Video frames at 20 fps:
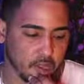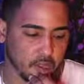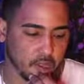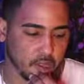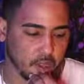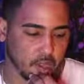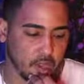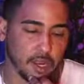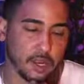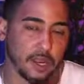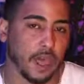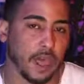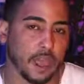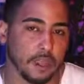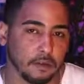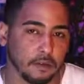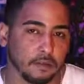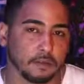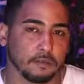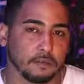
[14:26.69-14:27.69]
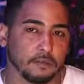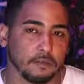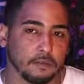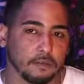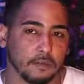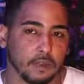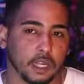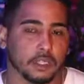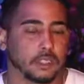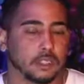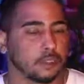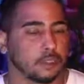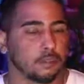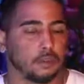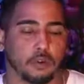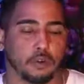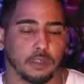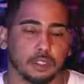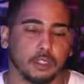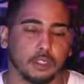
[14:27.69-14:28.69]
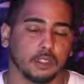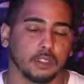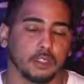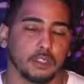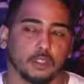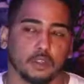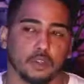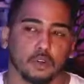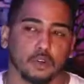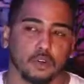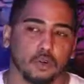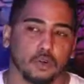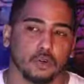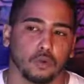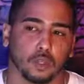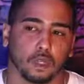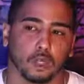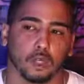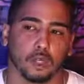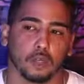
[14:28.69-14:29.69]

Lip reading: life experiences to know that